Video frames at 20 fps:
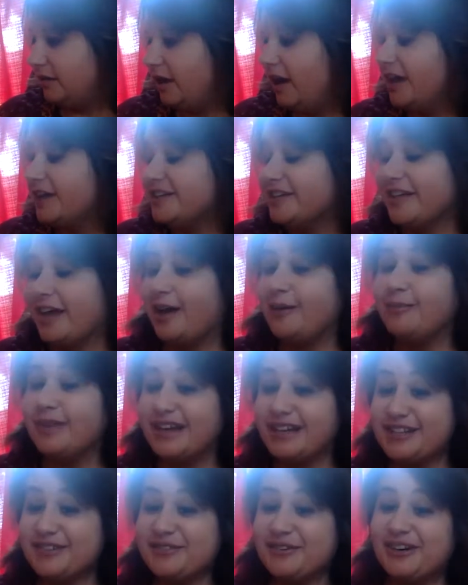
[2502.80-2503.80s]
so that
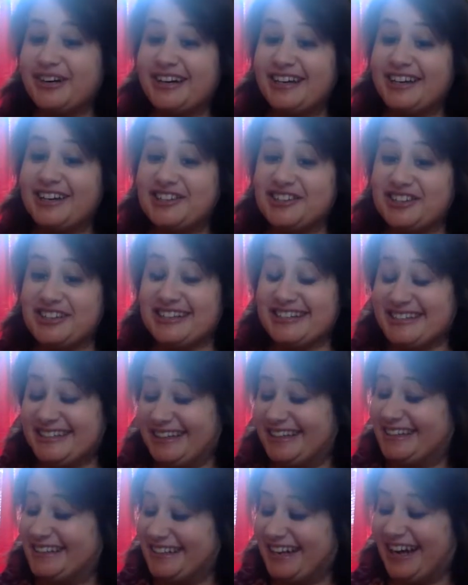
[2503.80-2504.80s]
makes for an
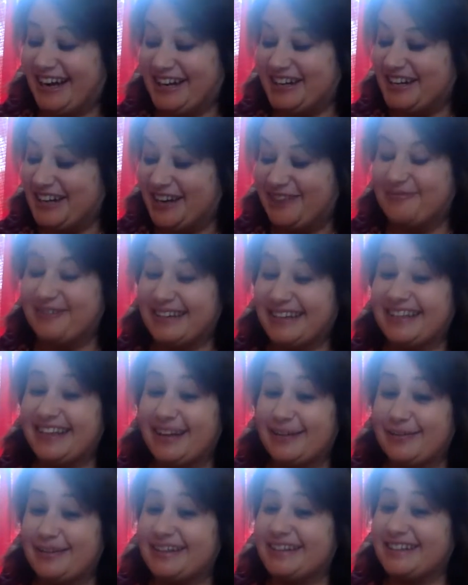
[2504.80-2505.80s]
interesting dynamic.
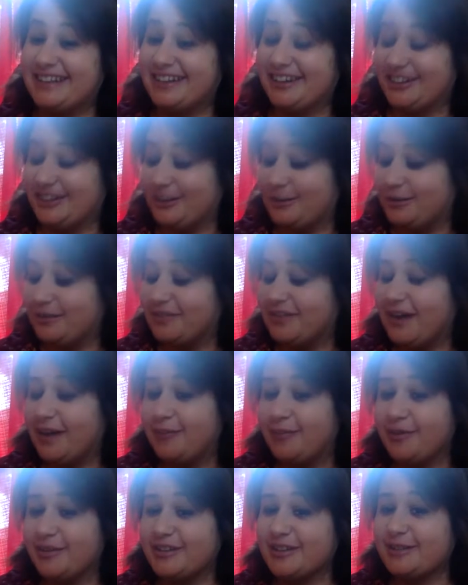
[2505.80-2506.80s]
Let me tell you, we've got
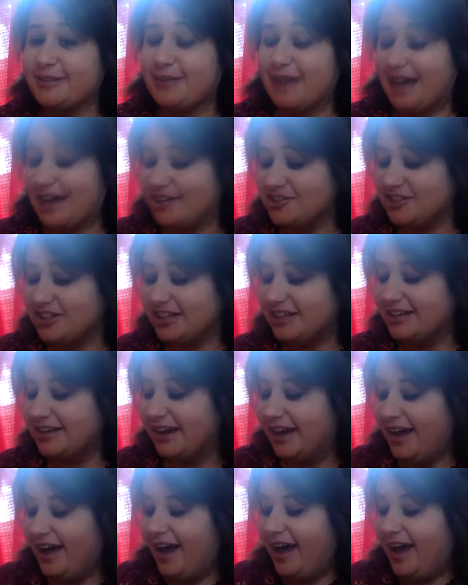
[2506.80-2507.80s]
both the passion
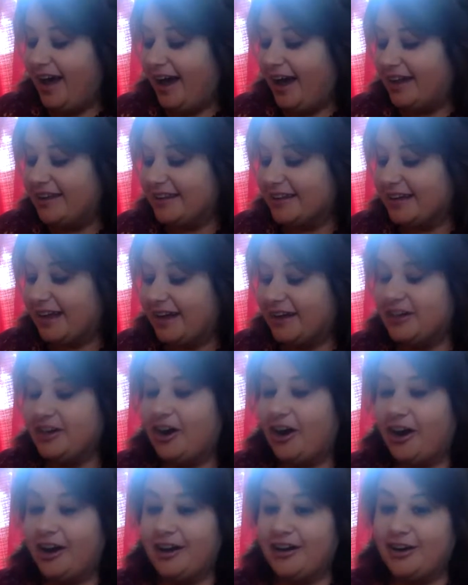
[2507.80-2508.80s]
and the getting
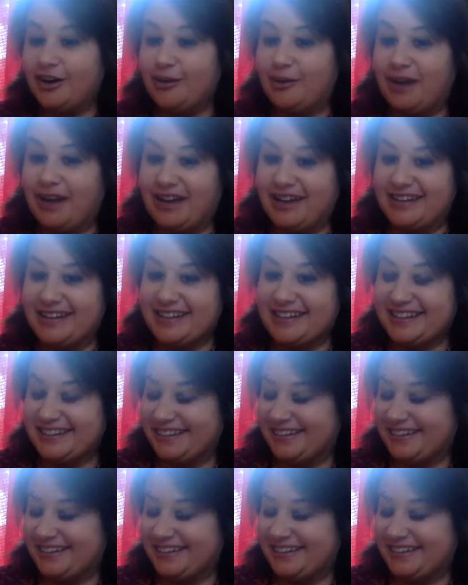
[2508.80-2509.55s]
caught in our minds.